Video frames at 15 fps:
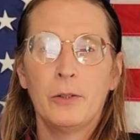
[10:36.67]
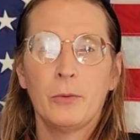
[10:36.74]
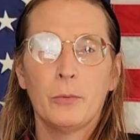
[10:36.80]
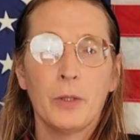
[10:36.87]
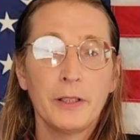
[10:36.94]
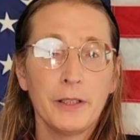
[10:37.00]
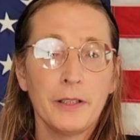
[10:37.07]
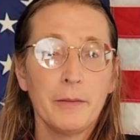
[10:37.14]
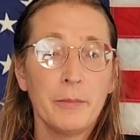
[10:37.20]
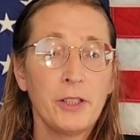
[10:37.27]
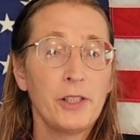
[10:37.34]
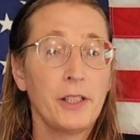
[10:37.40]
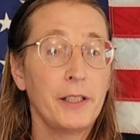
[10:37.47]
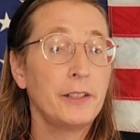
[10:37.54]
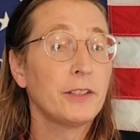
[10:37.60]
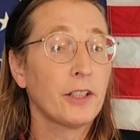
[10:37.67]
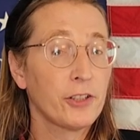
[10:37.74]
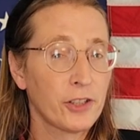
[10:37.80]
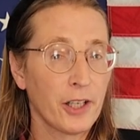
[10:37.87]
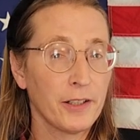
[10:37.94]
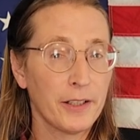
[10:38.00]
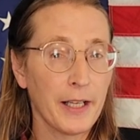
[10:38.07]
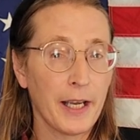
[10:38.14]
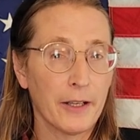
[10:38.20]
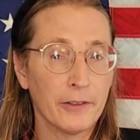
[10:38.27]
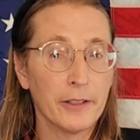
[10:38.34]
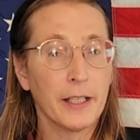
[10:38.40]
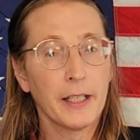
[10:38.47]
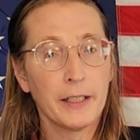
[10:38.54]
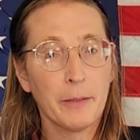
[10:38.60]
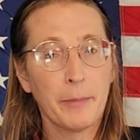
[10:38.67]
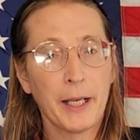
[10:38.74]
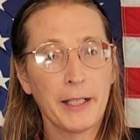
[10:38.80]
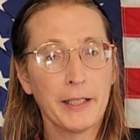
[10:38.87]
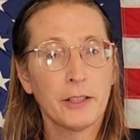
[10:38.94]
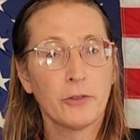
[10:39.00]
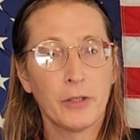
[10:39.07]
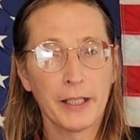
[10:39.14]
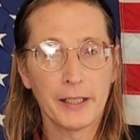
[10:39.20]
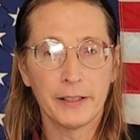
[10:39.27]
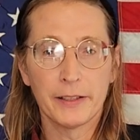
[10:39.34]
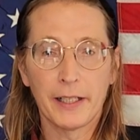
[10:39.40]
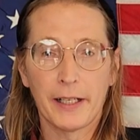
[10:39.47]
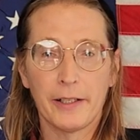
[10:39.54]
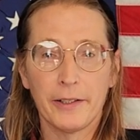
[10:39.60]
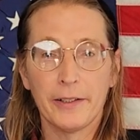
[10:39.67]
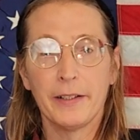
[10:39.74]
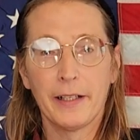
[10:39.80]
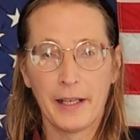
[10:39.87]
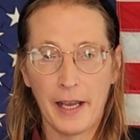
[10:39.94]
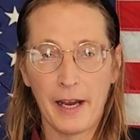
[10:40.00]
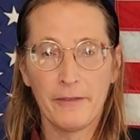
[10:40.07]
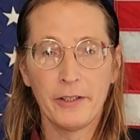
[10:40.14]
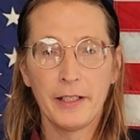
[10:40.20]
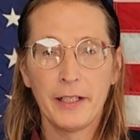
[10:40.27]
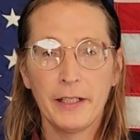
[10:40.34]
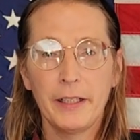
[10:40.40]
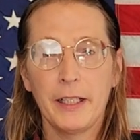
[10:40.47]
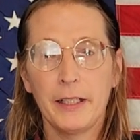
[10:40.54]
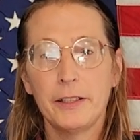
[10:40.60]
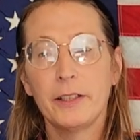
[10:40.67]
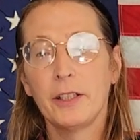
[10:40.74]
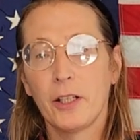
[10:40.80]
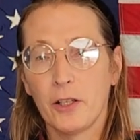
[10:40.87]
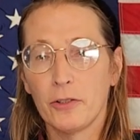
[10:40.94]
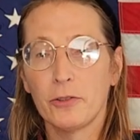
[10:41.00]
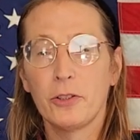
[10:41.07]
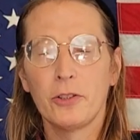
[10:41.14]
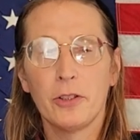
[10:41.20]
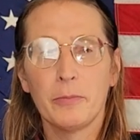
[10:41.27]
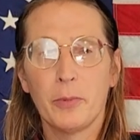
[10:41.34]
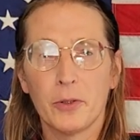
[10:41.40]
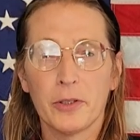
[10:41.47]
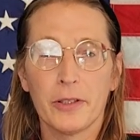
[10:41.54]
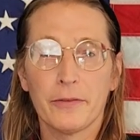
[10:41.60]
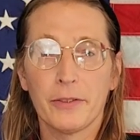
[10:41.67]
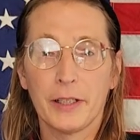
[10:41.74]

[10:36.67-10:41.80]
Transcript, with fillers: Once the machines are shut down and the ballots reconciled, everything needs to go to the Board of